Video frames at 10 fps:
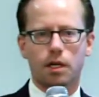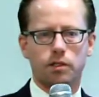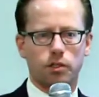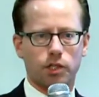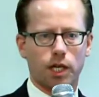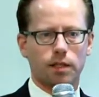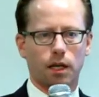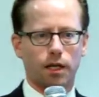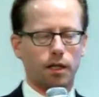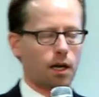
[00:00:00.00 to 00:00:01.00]
to shed
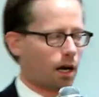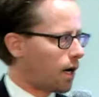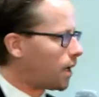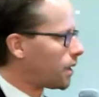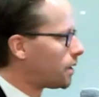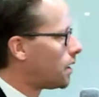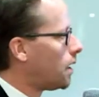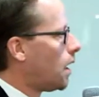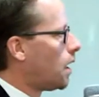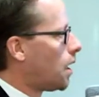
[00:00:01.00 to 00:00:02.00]
light on
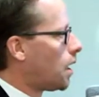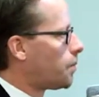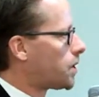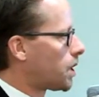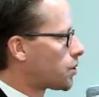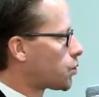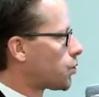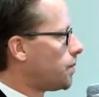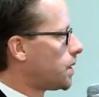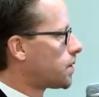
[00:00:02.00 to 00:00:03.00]
potential
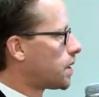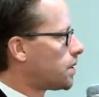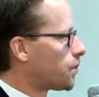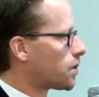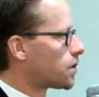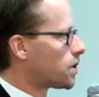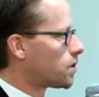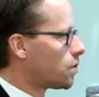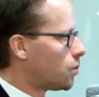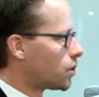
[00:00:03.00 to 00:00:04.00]
treatments and
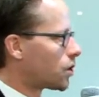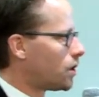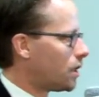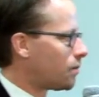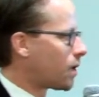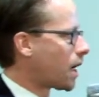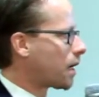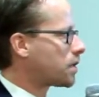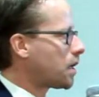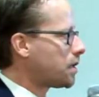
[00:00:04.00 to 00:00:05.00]
differences which could
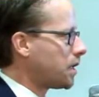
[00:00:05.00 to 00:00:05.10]
impact